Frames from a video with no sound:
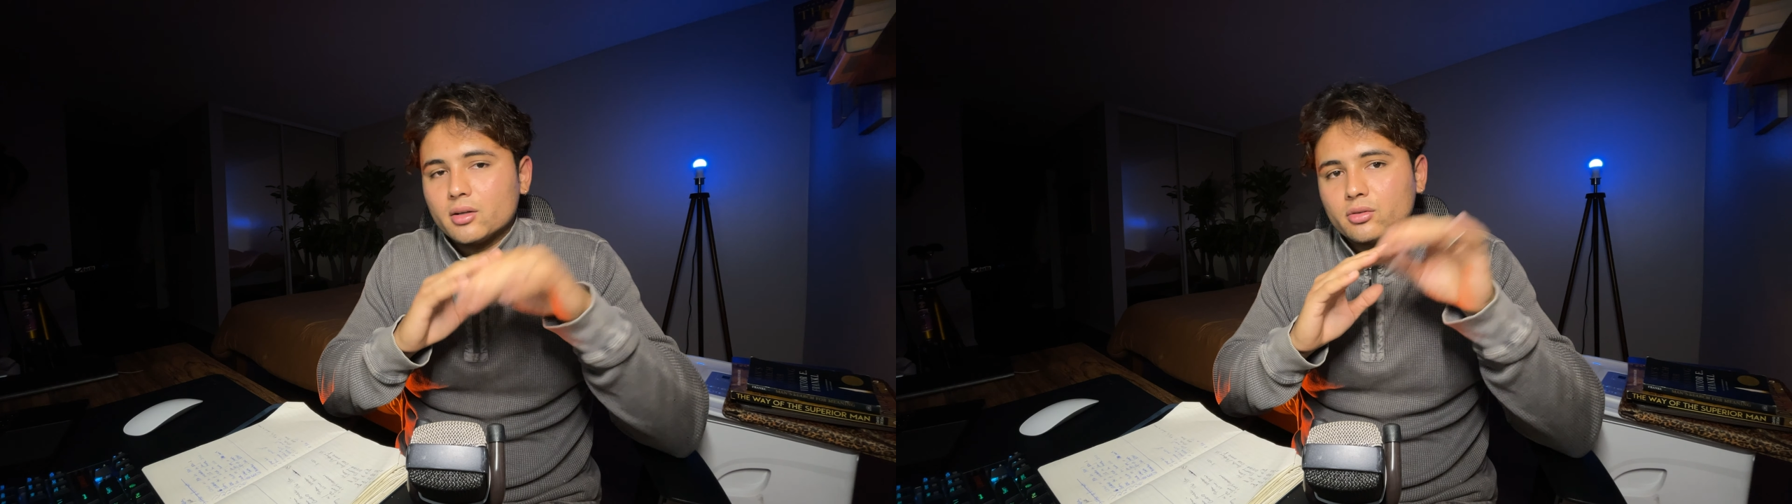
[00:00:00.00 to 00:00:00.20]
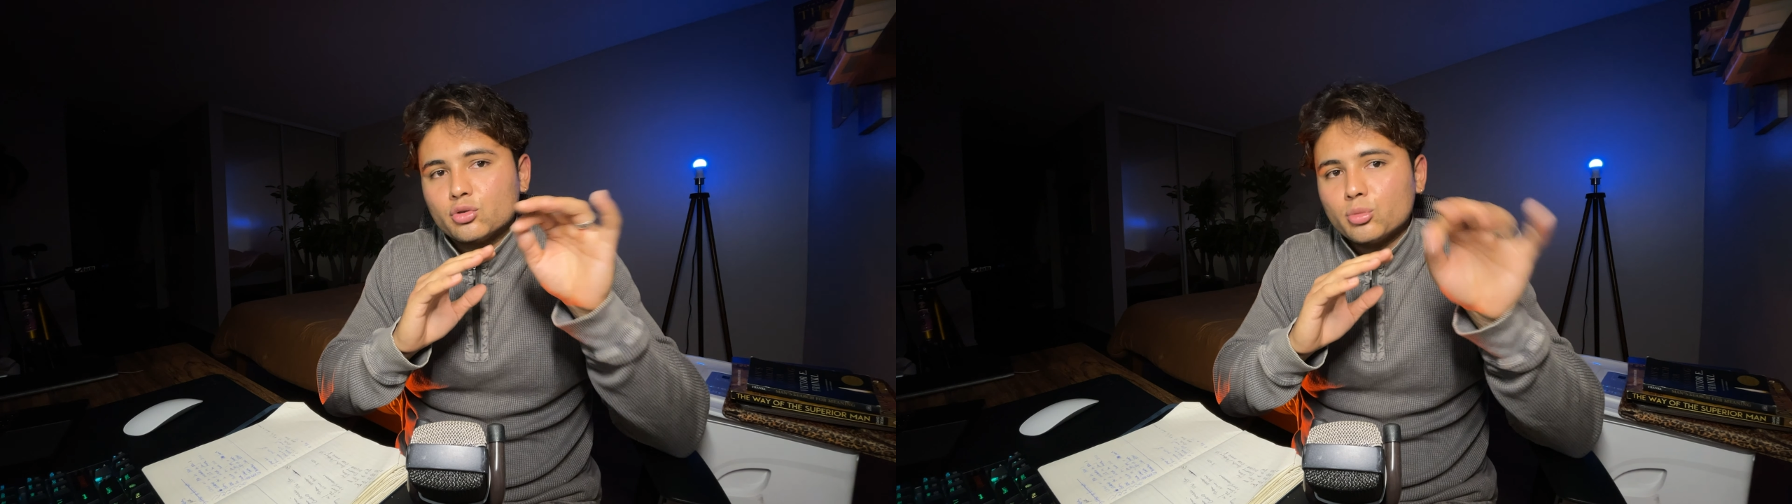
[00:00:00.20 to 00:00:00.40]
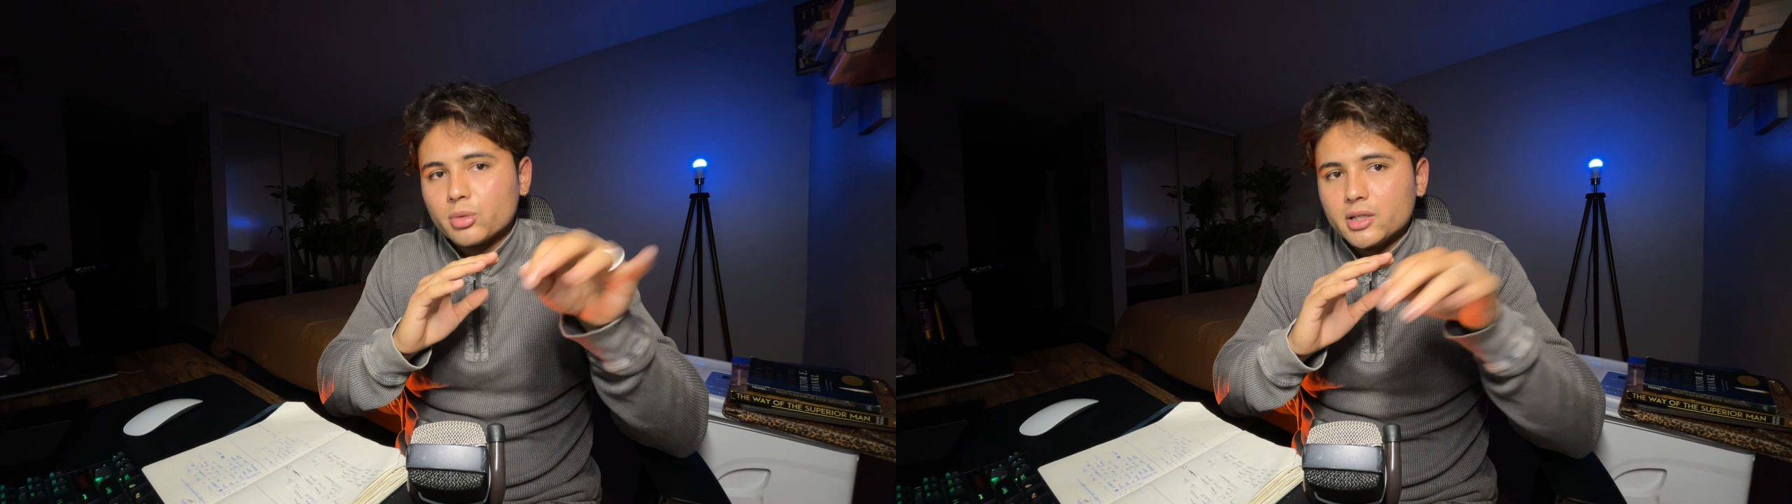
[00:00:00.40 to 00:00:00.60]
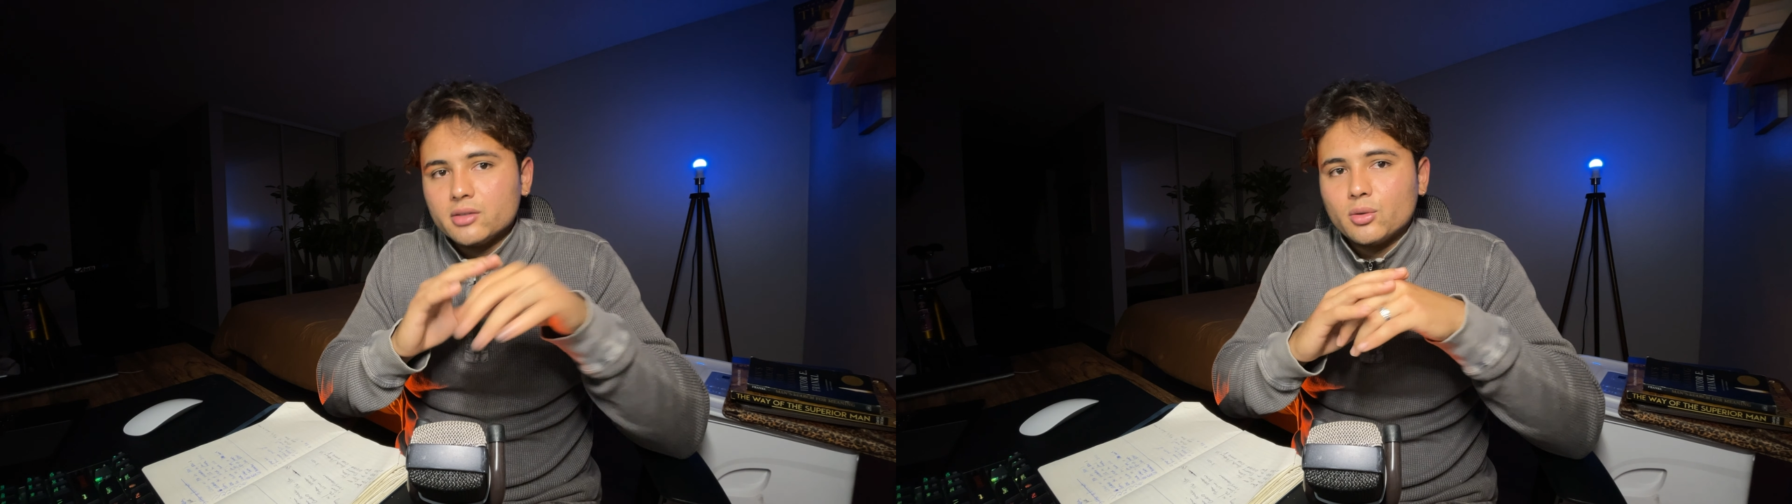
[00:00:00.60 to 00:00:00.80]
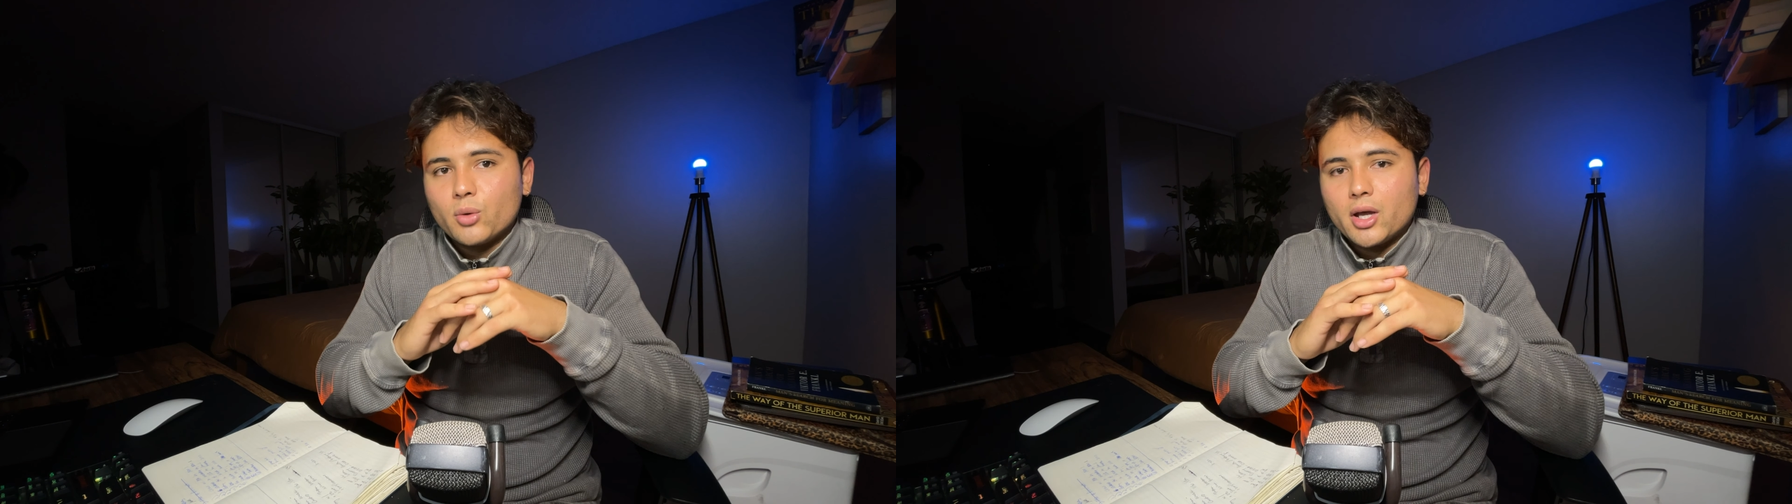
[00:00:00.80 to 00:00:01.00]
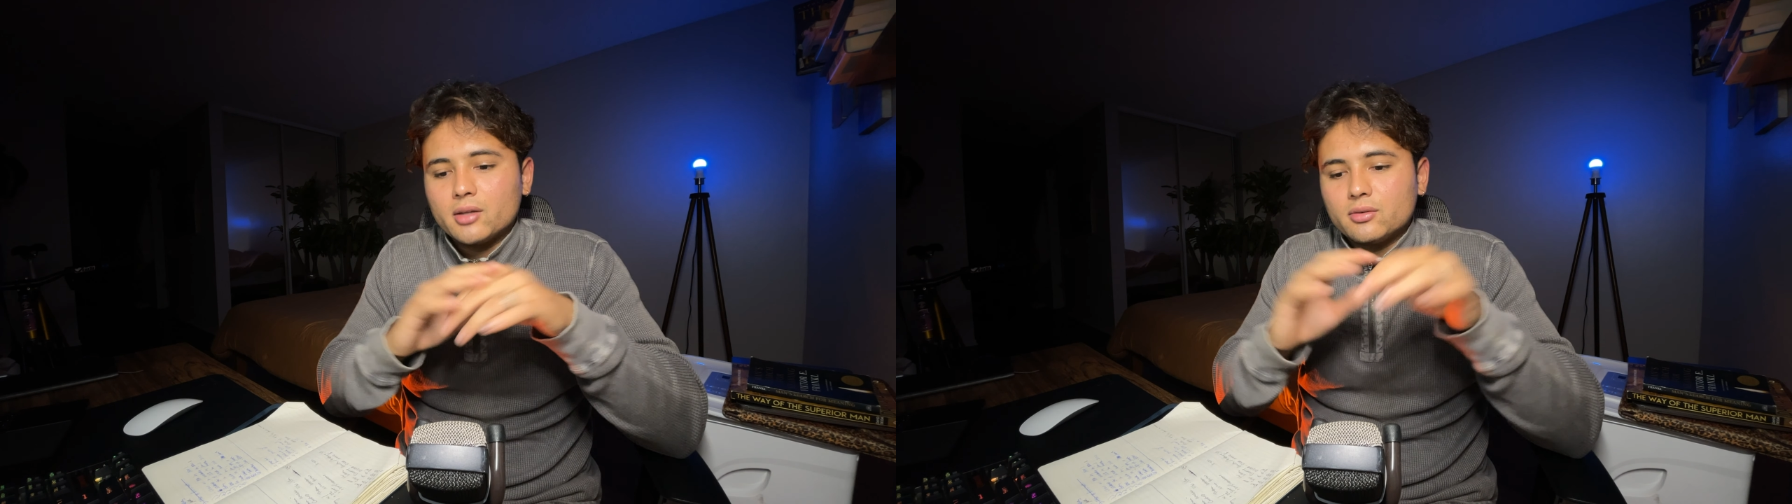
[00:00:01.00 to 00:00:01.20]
a super easy way